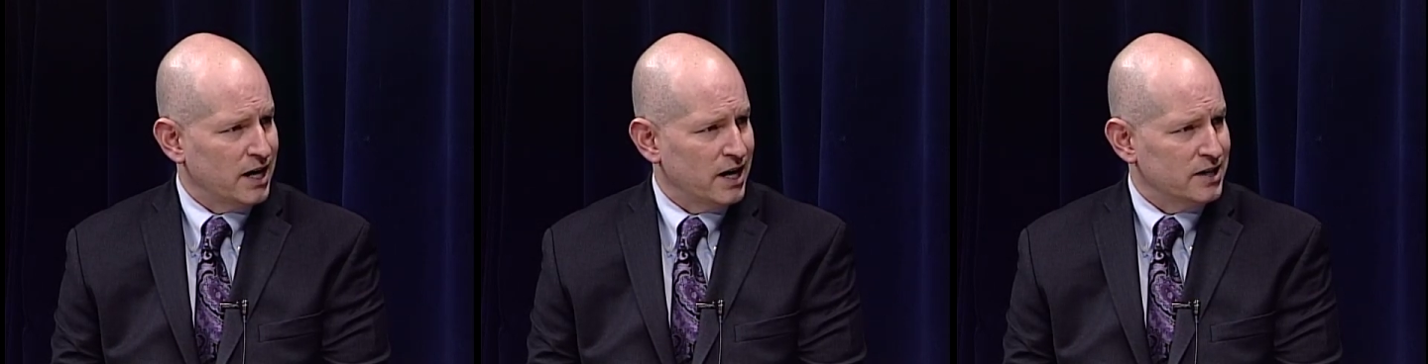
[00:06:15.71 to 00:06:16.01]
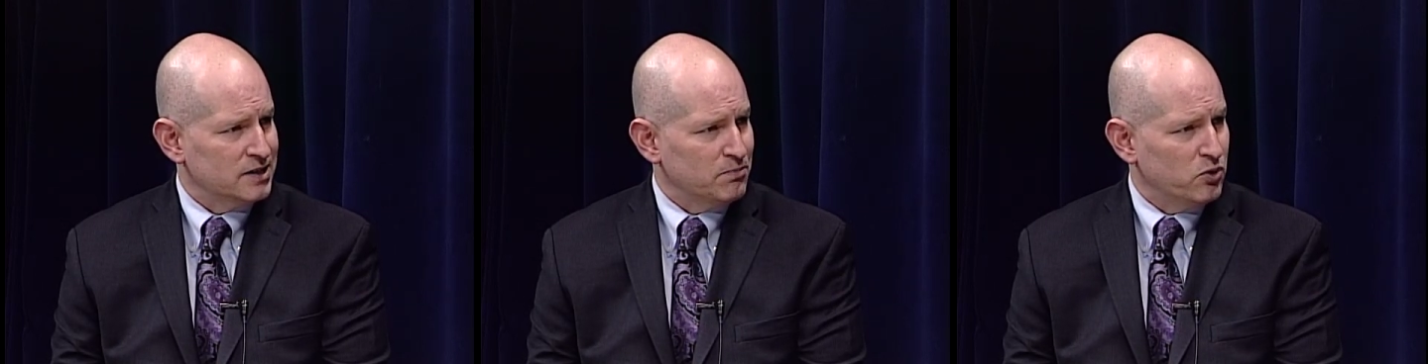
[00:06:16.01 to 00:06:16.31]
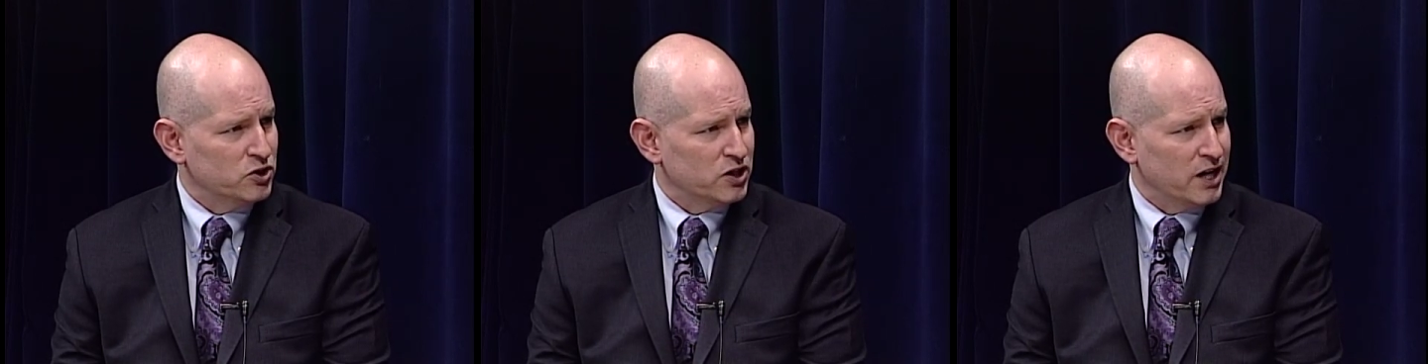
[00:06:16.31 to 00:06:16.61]
as a
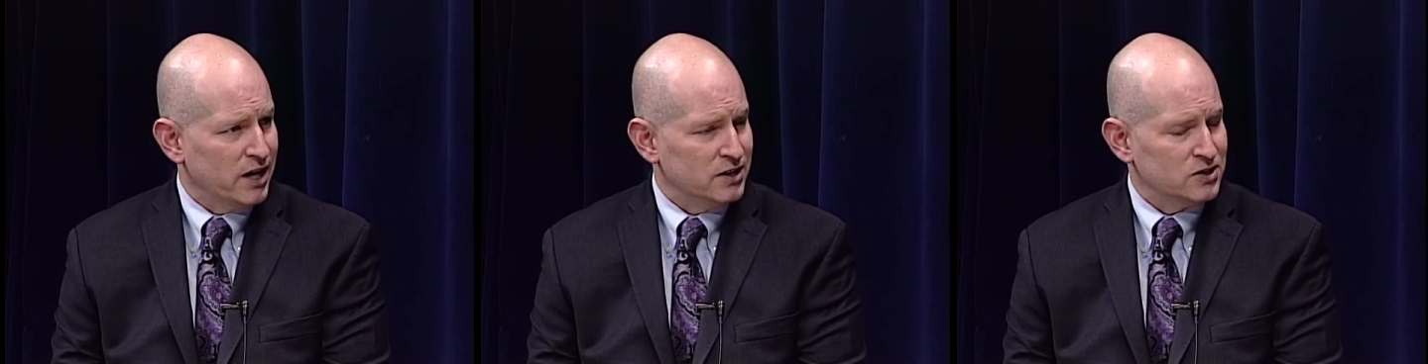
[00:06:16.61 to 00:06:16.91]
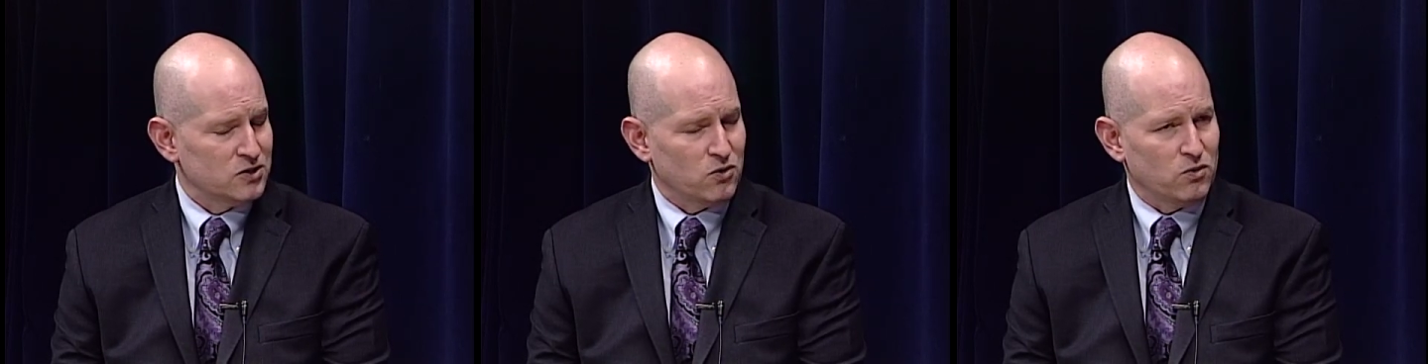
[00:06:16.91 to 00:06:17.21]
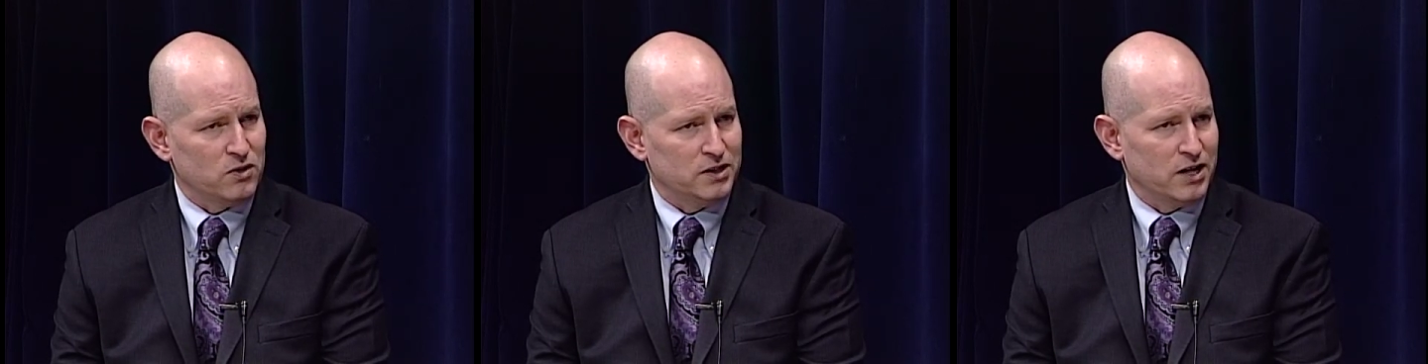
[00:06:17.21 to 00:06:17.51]
push against
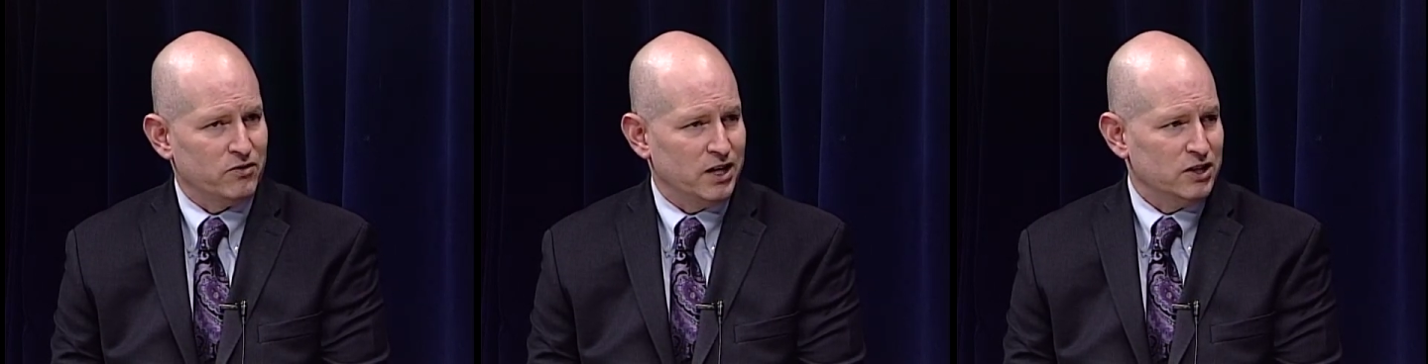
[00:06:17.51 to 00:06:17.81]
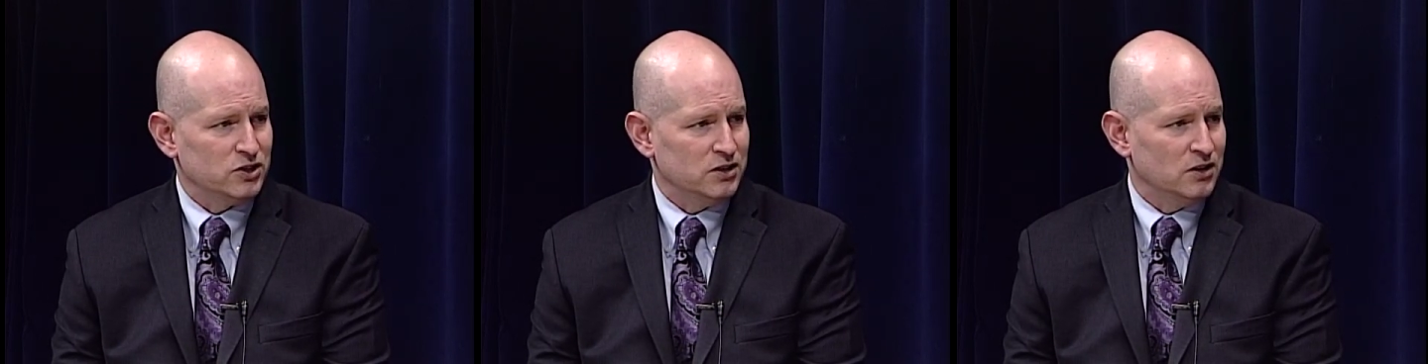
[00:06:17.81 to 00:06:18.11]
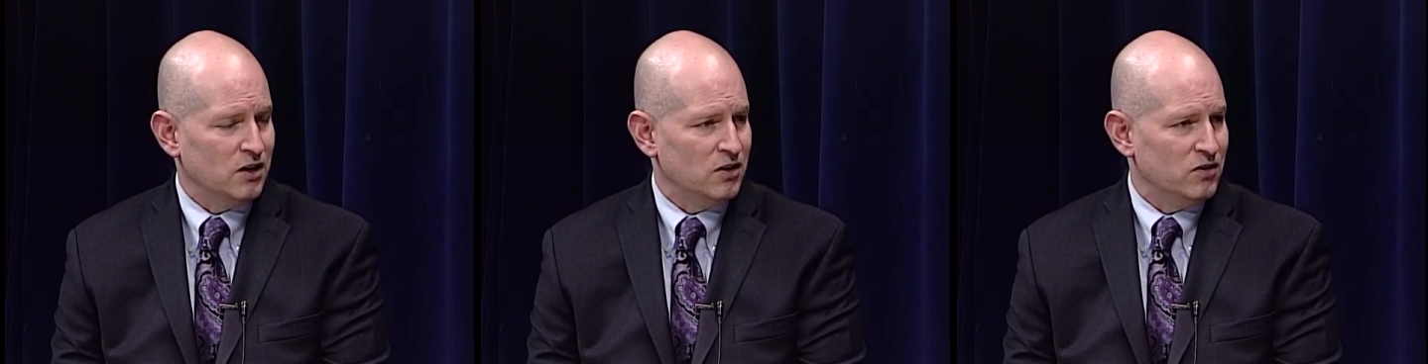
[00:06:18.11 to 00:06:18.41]
or a degradation
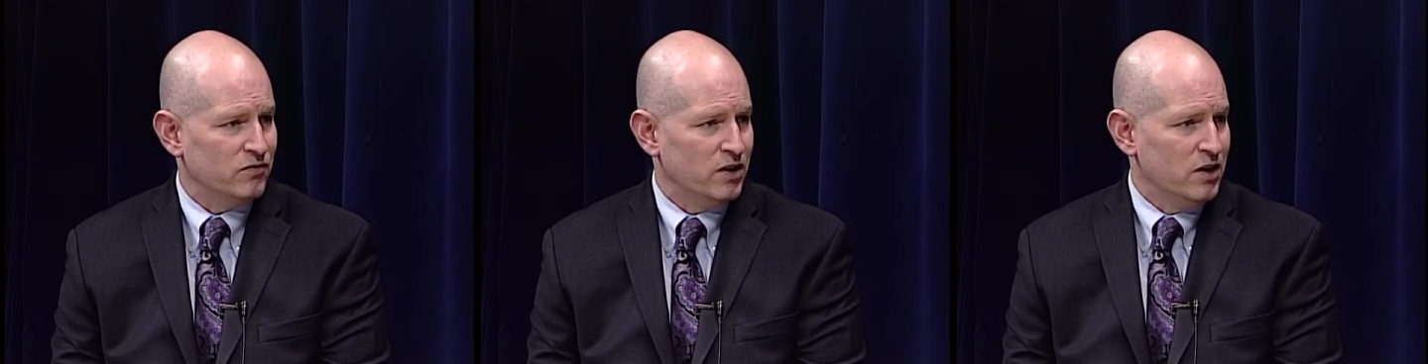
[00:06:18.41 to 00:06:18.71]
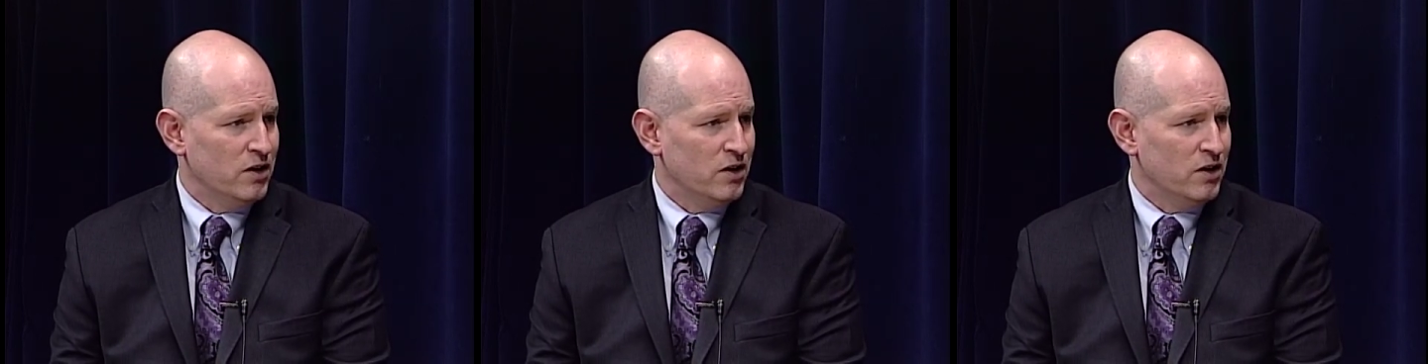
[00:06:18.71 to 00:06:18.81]
of